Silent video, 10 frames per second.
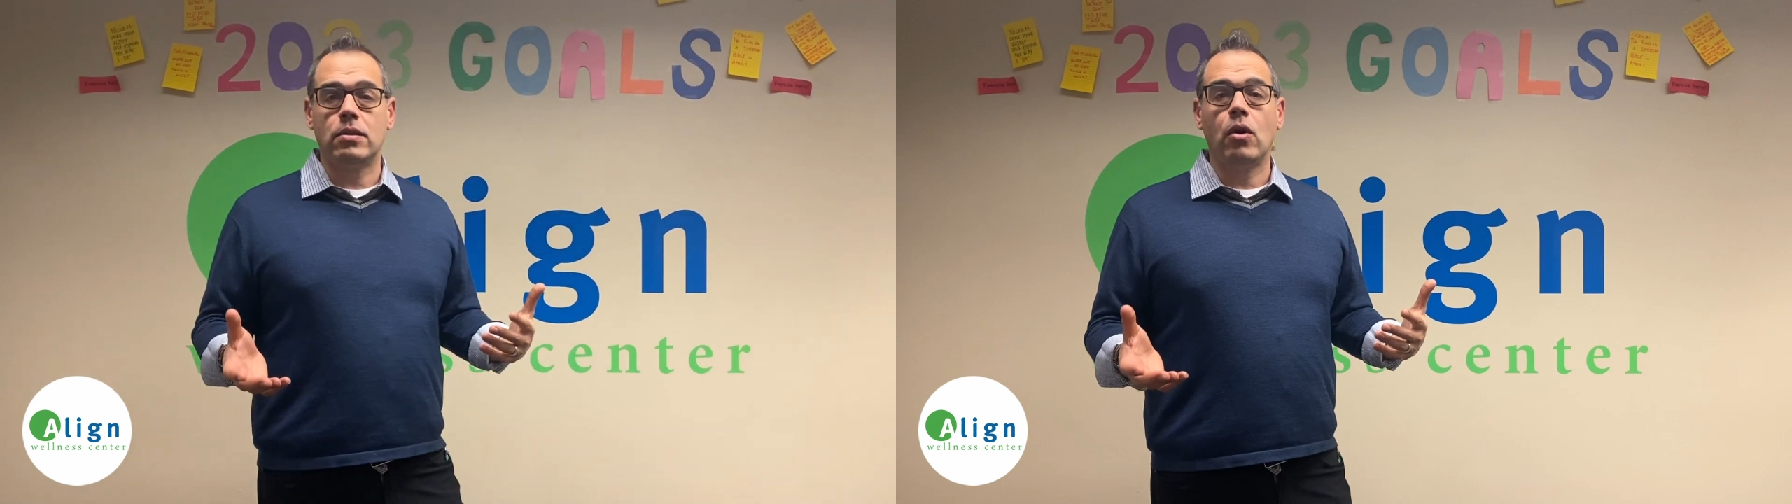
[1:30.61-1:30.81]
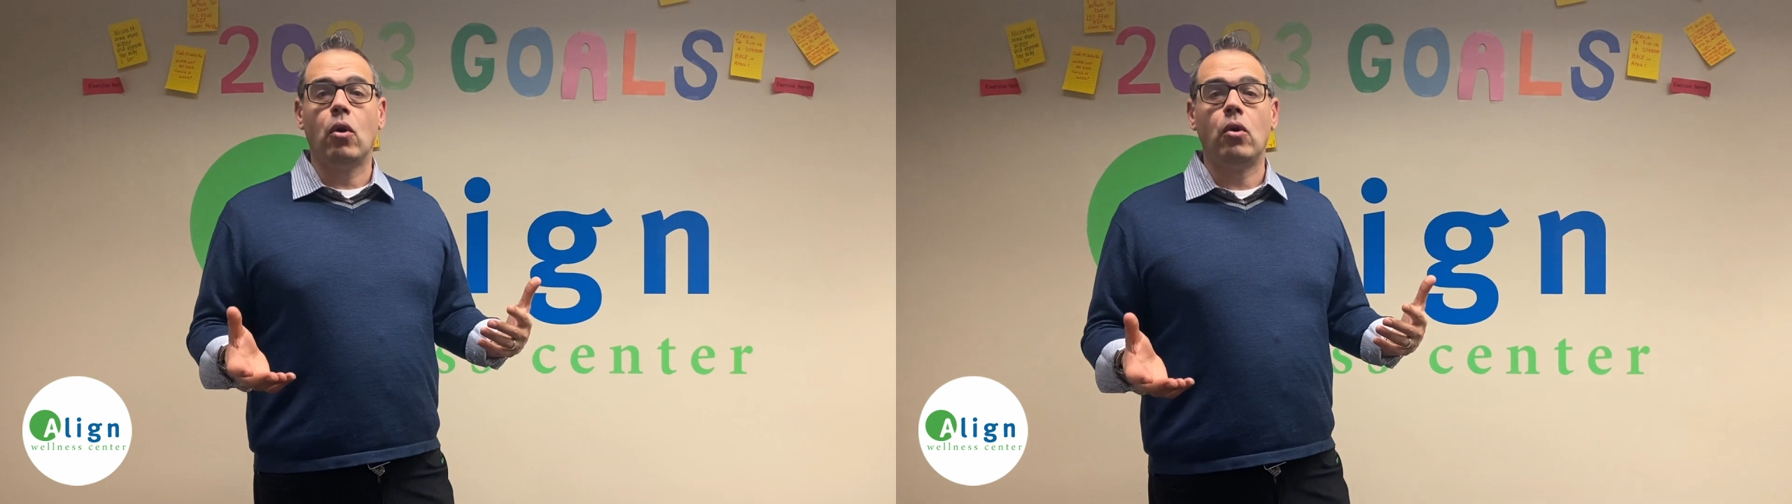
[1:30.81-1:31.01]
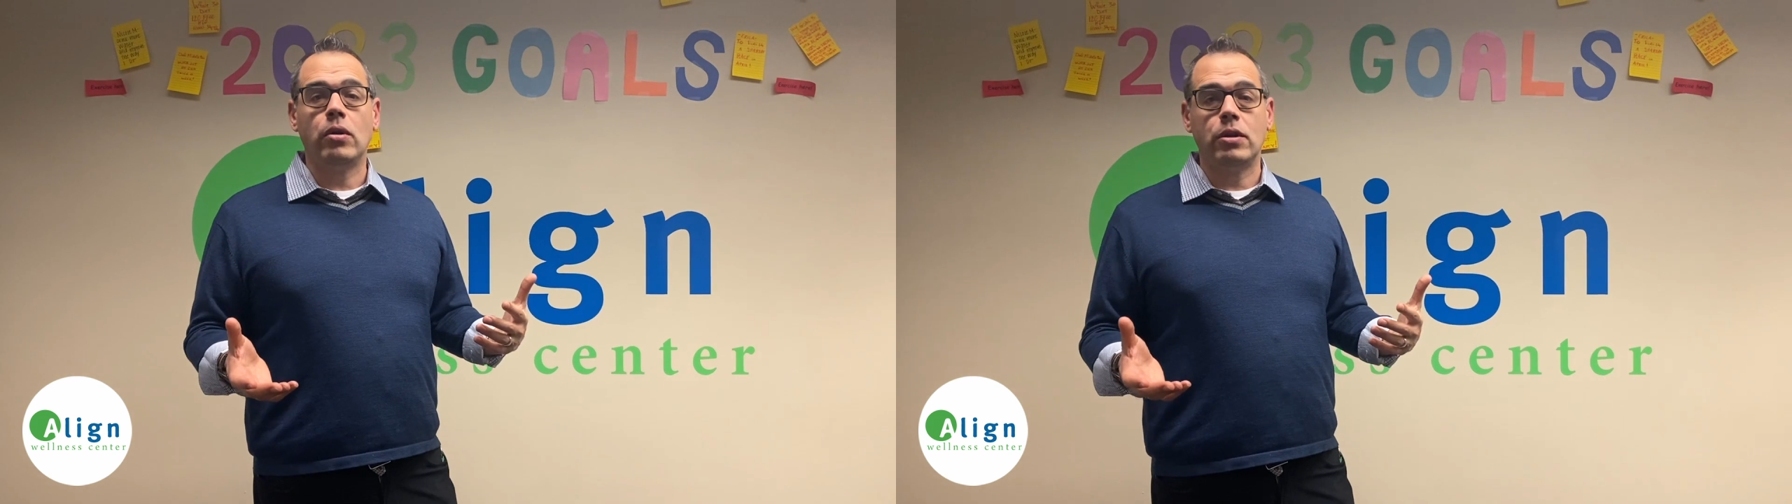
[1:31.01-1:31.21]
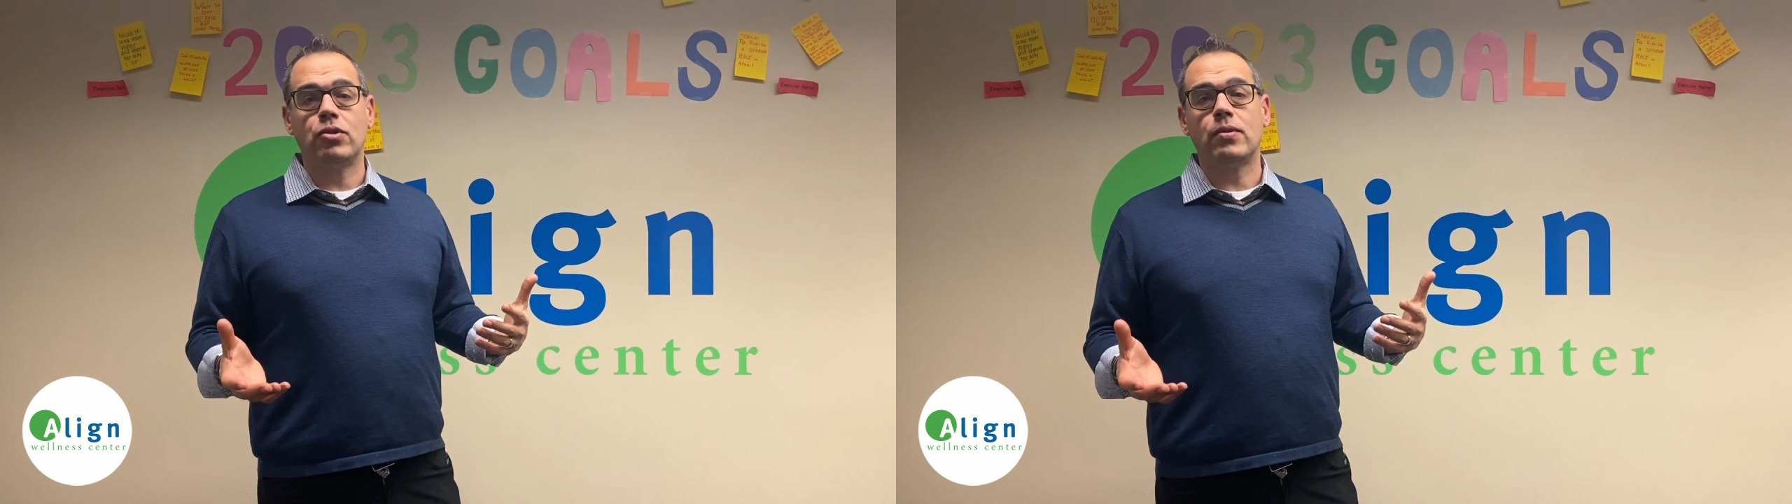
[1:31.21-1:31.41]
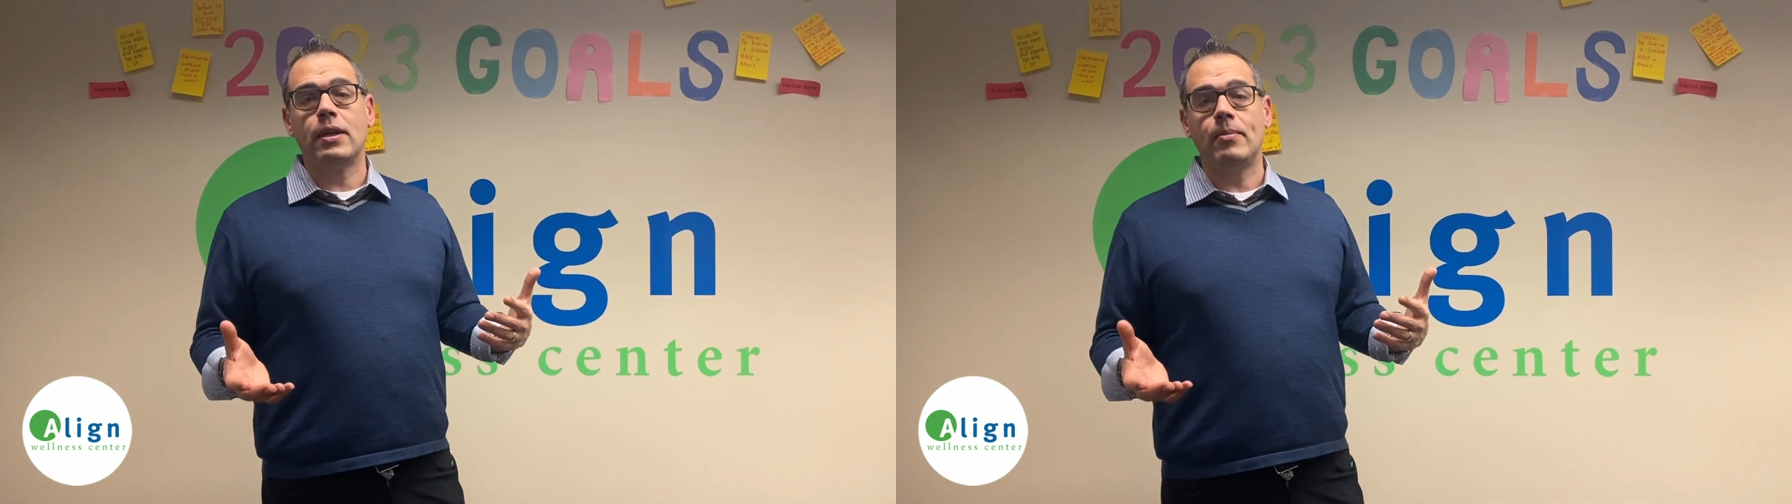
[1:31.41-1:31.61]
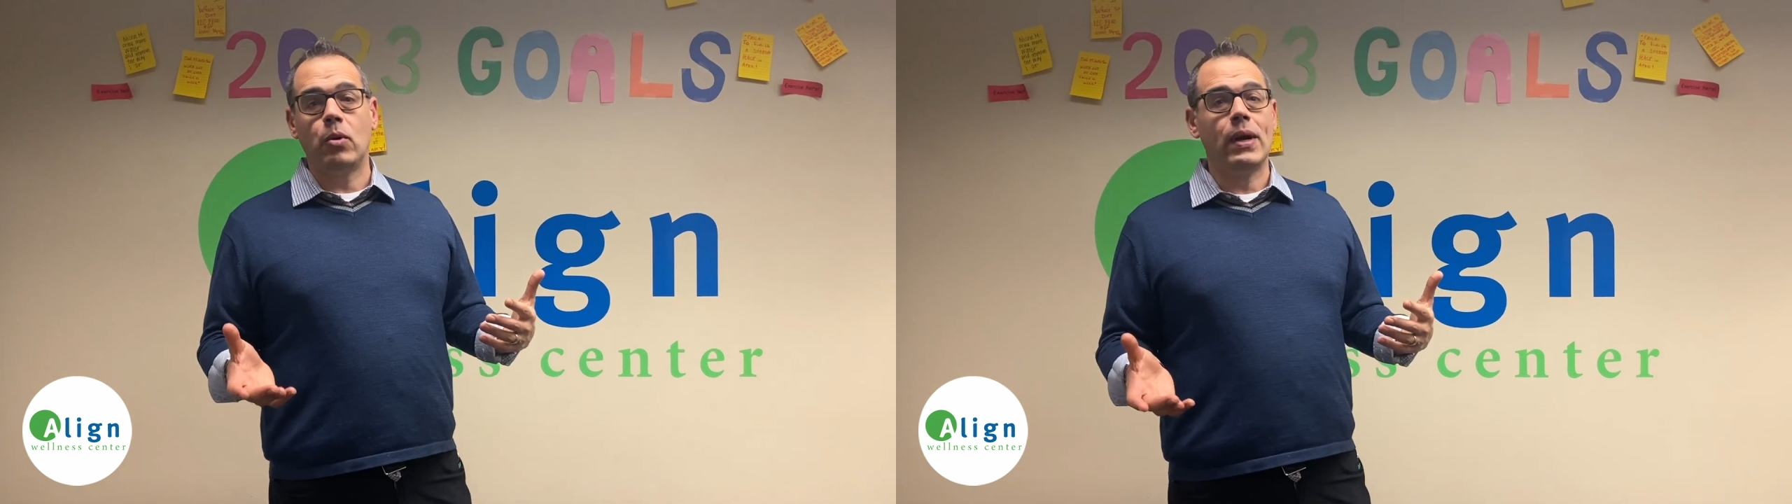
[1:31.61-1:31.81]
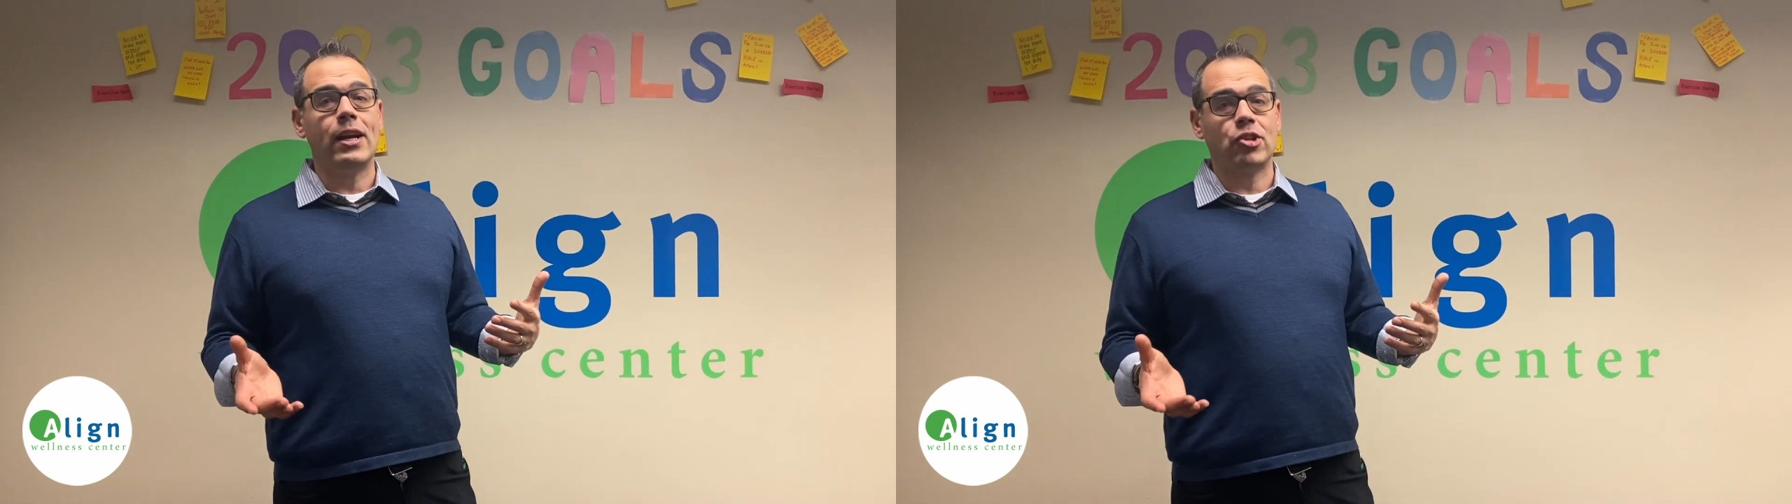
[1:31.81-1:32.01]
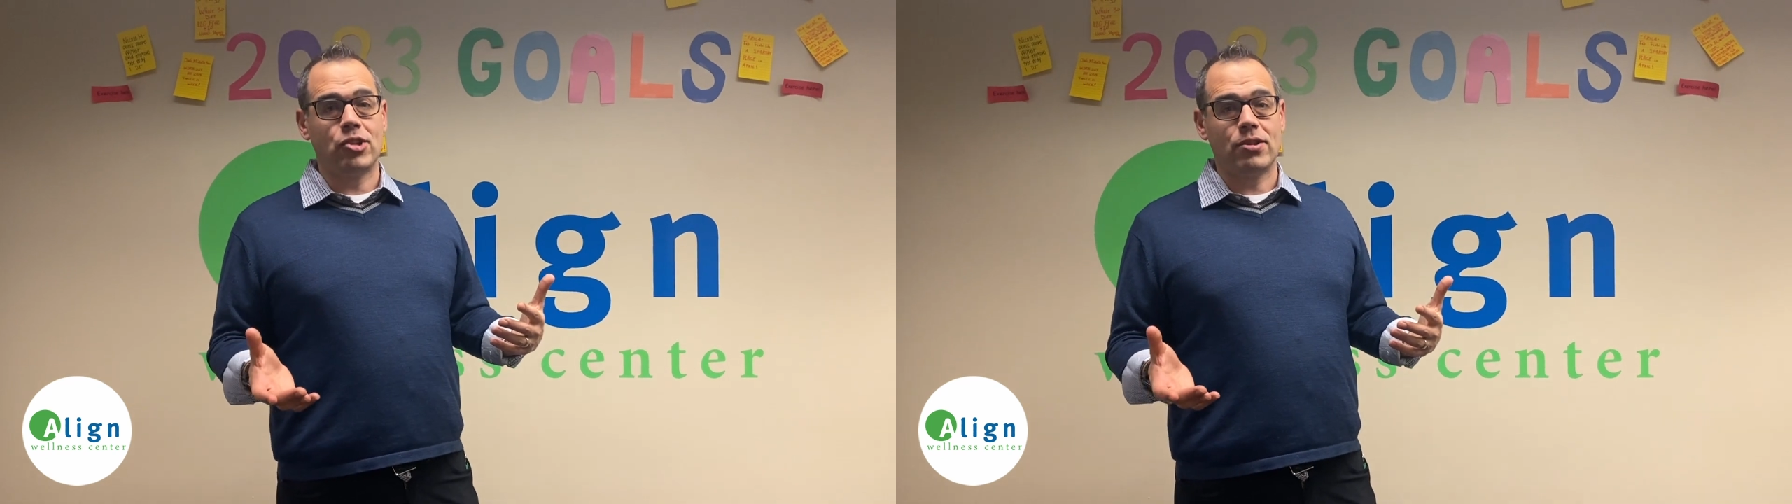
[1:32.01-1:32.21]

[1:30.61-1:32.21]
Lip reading: goal, a dream, a wish?